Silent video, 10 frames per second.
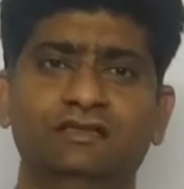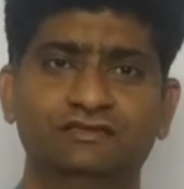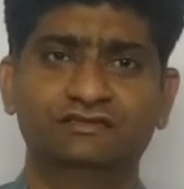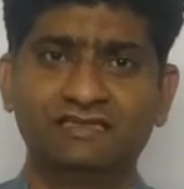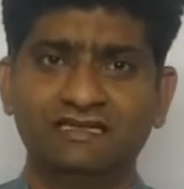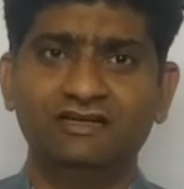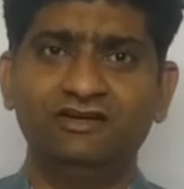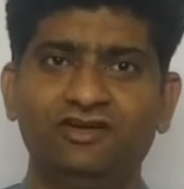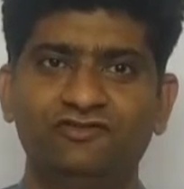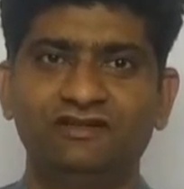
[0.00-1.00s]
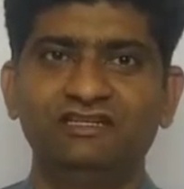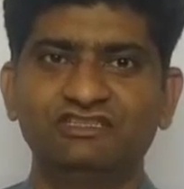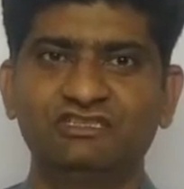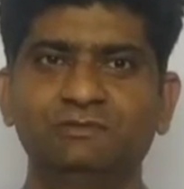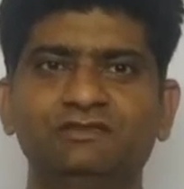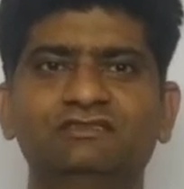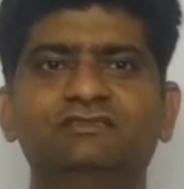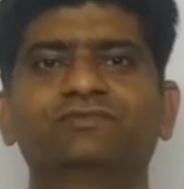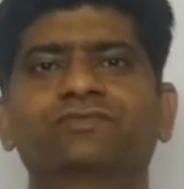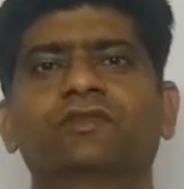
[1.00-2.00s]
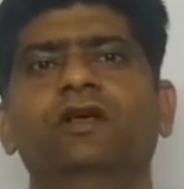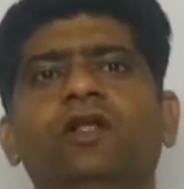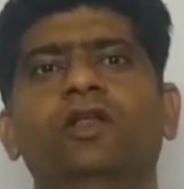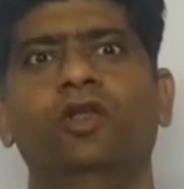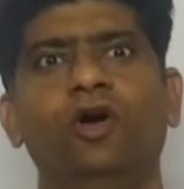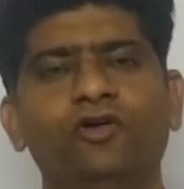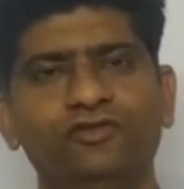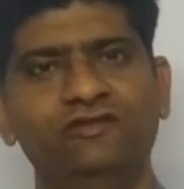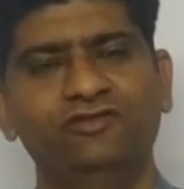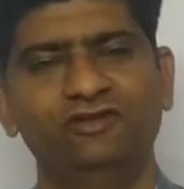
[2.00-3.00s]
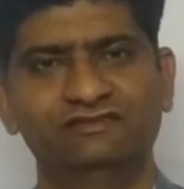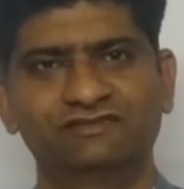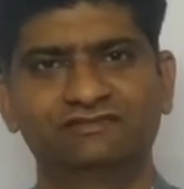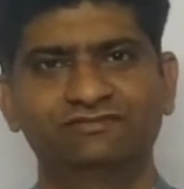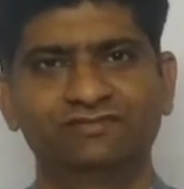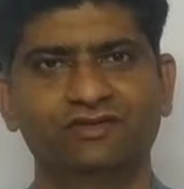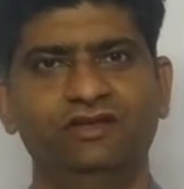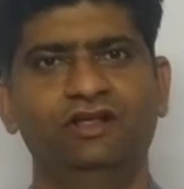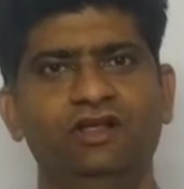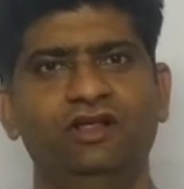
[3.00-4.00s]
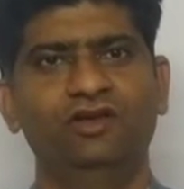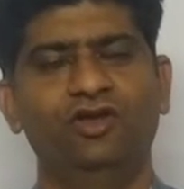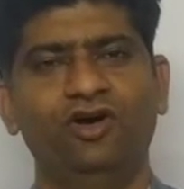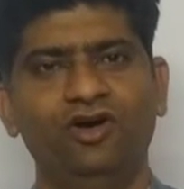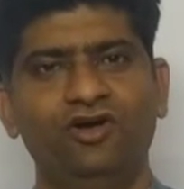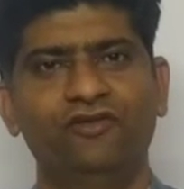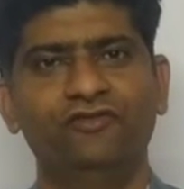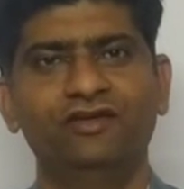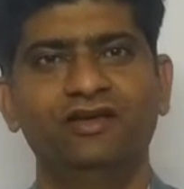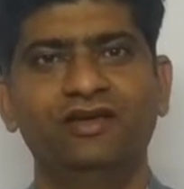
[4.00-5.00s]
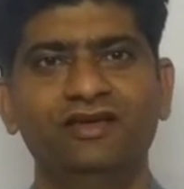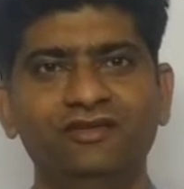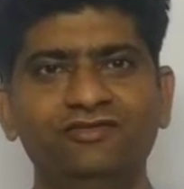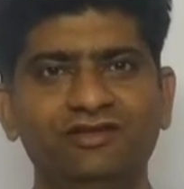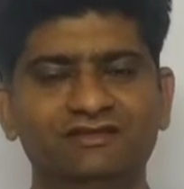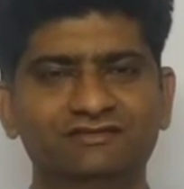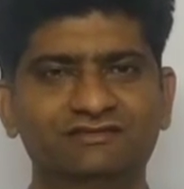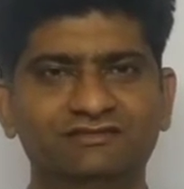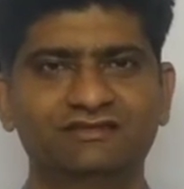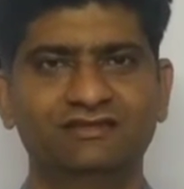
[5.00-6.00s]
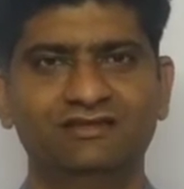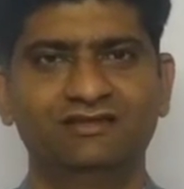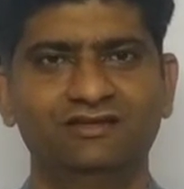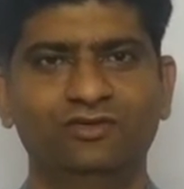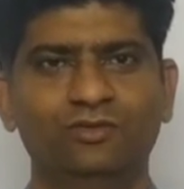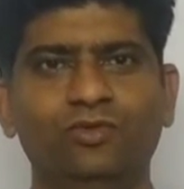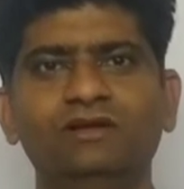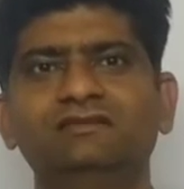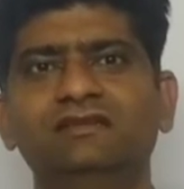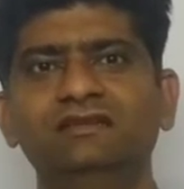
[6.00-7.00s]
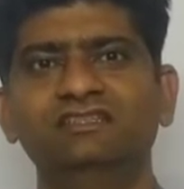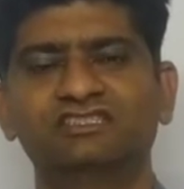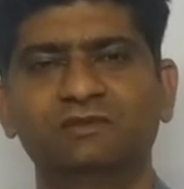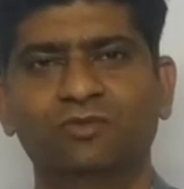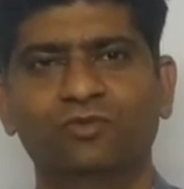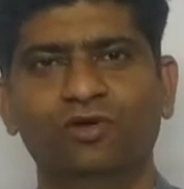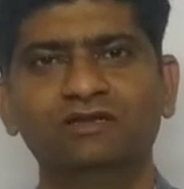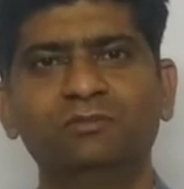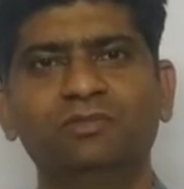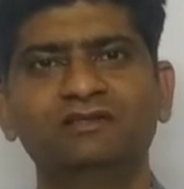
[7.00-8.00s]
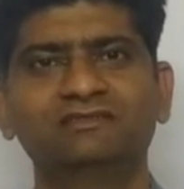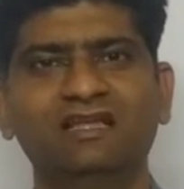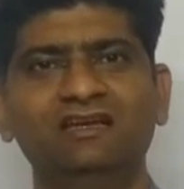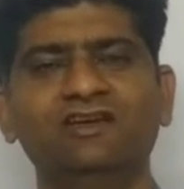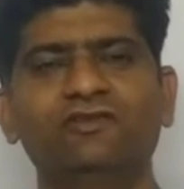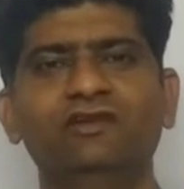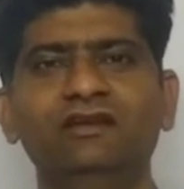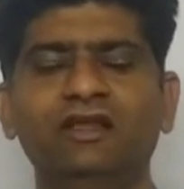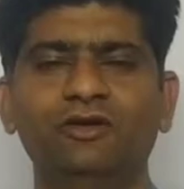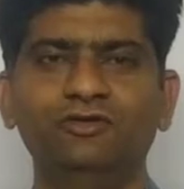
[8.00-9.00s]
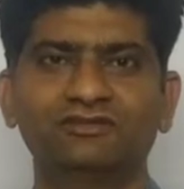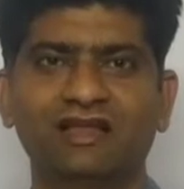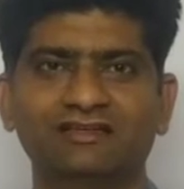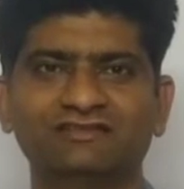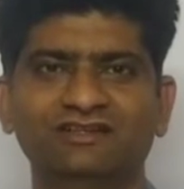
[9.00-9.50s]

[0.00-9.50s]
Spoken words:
The second law of leadership is law of influence. Law of influence. What is leadership? What the personality of a leader looks like?